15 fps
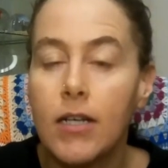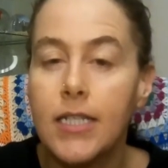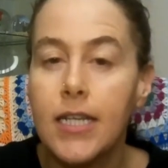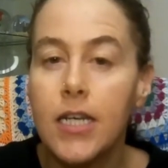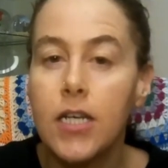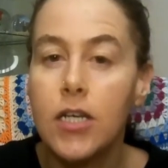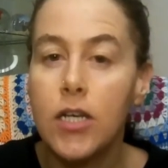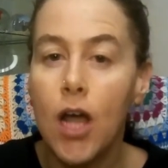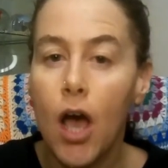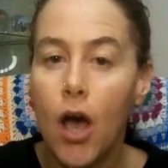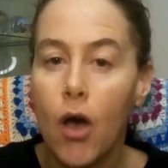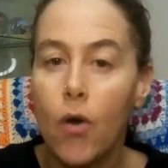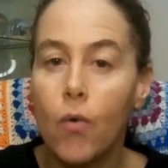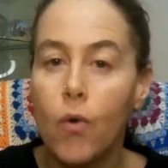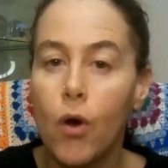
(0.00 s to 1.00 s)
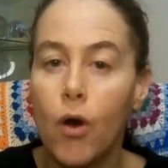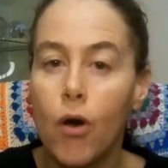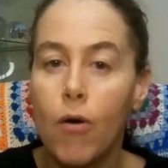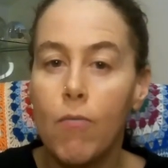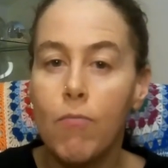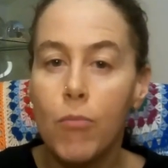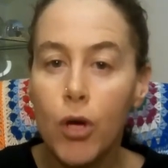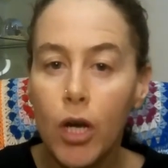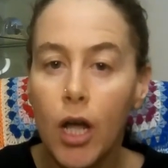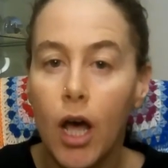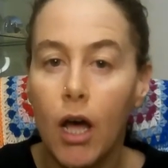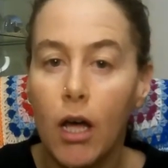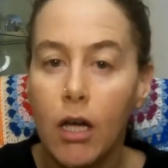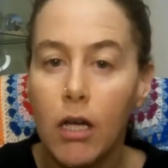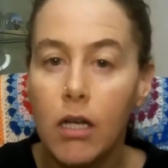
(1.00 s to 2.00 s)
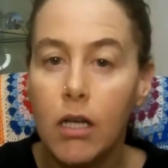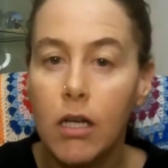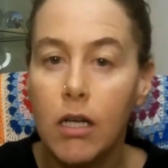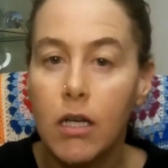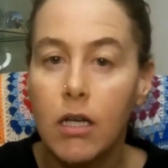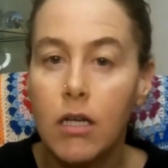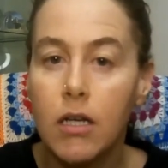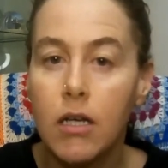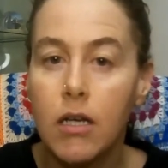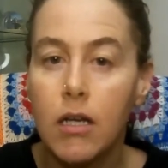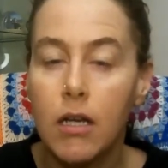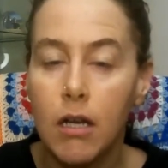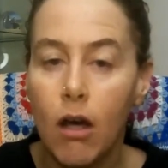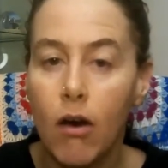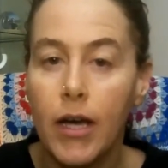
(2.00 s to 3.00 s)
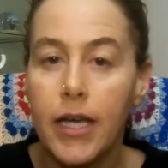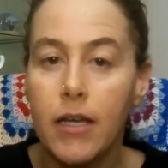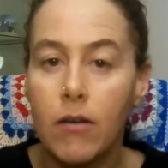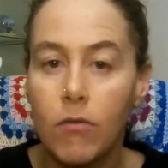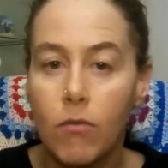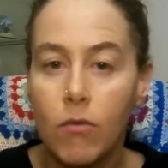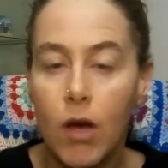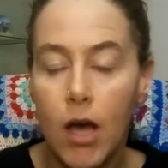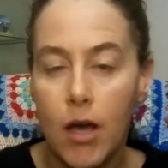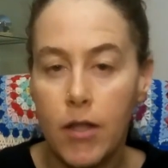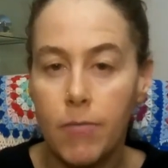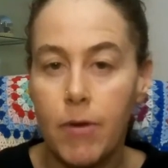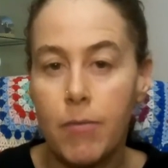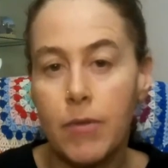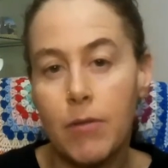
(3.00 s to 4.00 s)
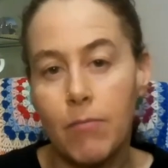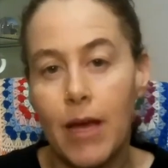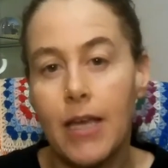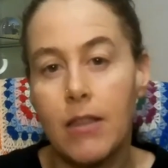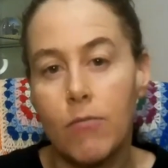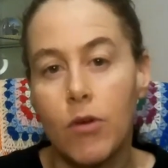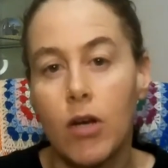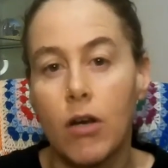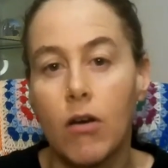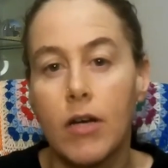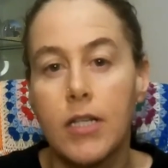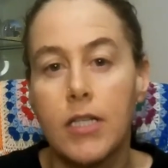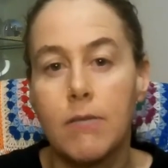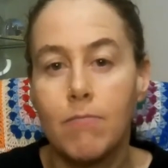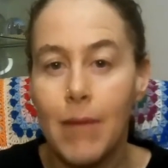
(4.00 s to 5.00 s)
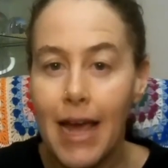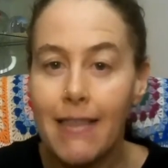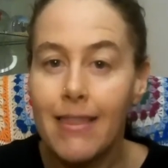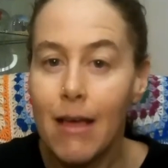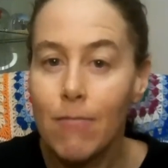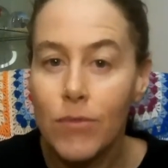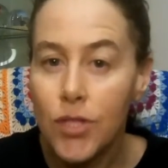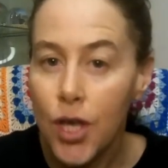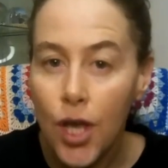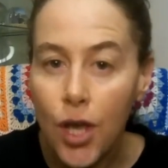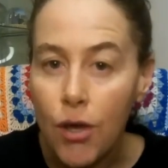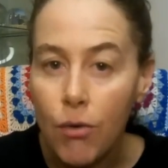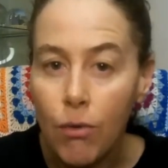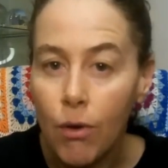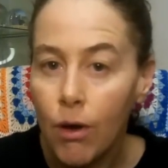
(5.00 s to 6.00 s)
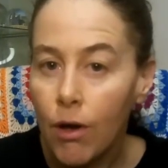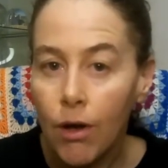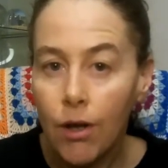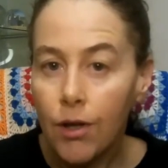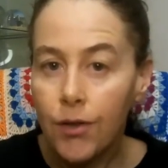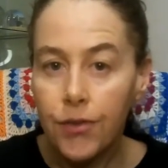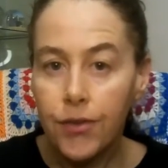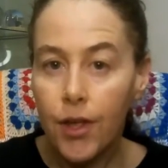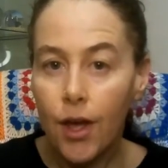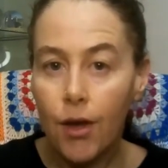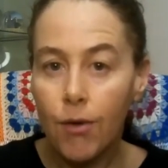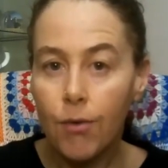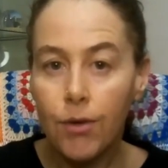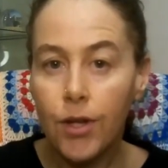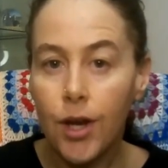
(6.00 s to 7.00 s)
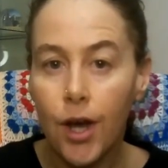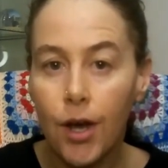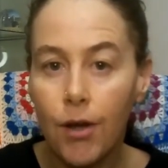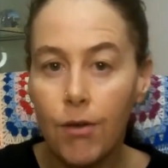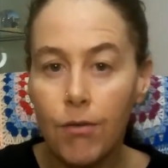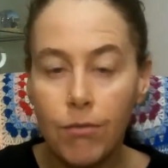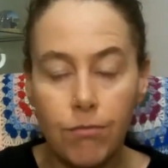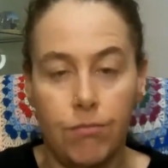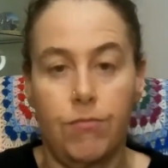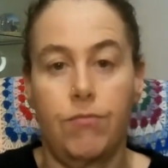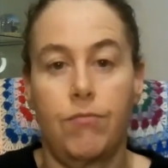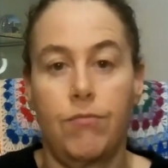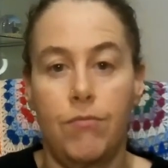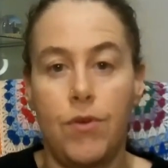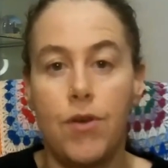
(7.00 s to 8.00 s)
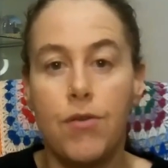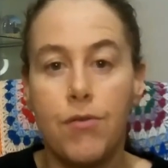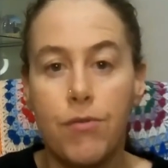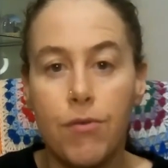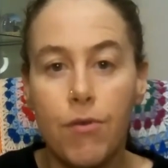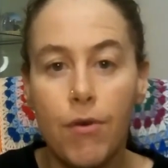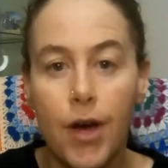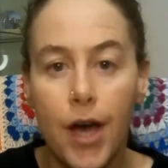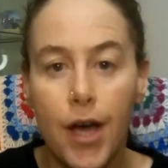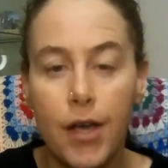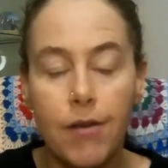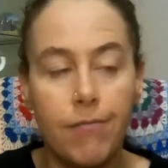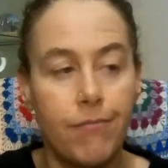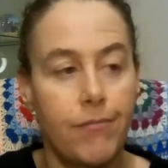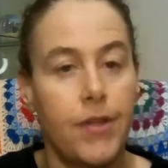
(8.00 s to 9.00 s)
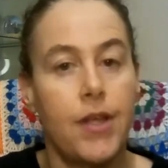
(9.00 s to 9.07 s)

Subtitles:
I didn't know Müller light, the people that make the Müller lights, made them too. So you know, who'd have thought, eh?